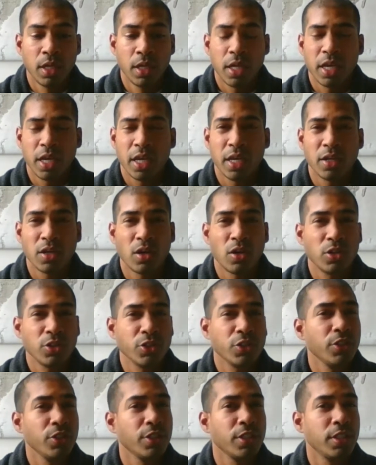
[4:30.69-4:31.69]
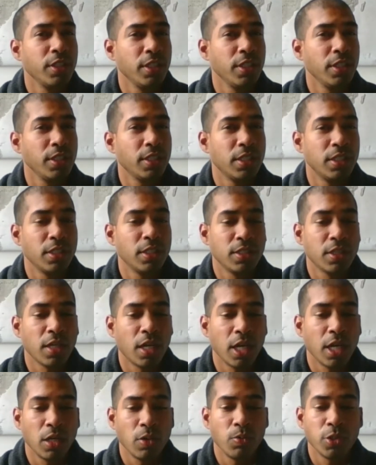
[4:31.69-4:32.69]
And also you're going to need to
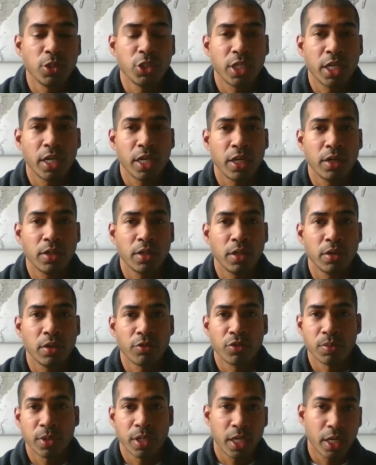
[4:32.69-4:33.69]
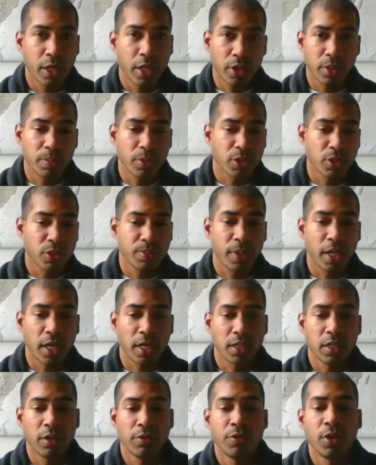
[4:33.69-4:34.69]
decide which carrier, from a carrier
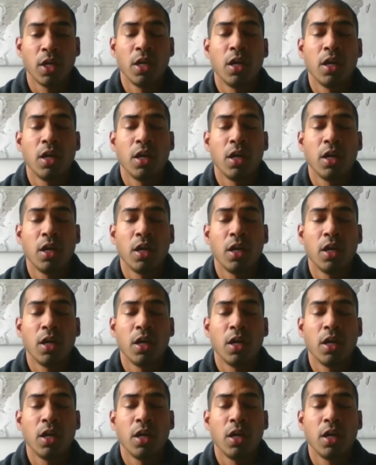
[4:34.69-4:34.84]
perspective,